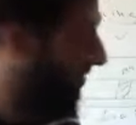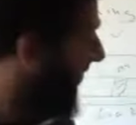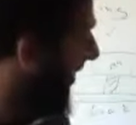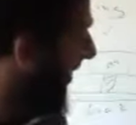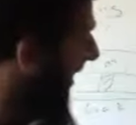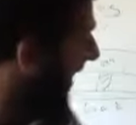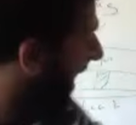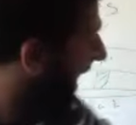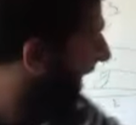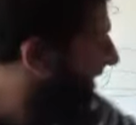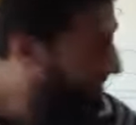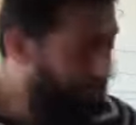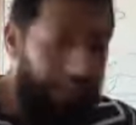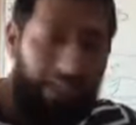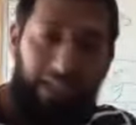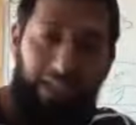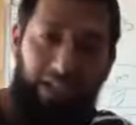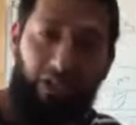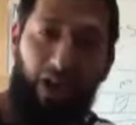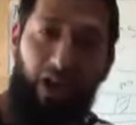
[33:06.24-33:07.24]
When lag
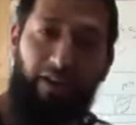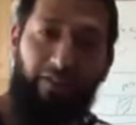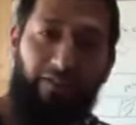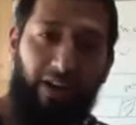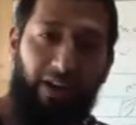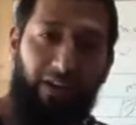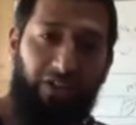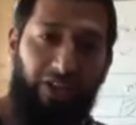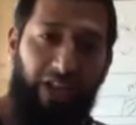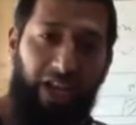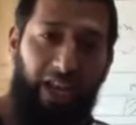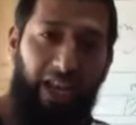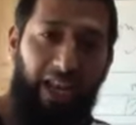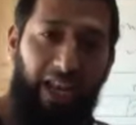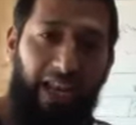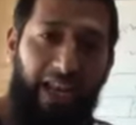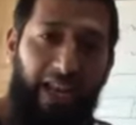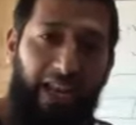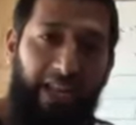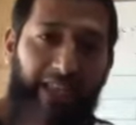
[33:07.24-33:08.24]
Z is not functional,
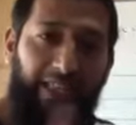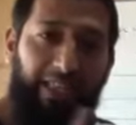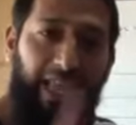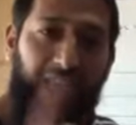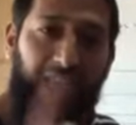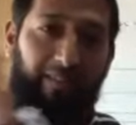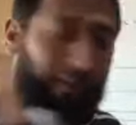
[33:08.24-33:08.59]
they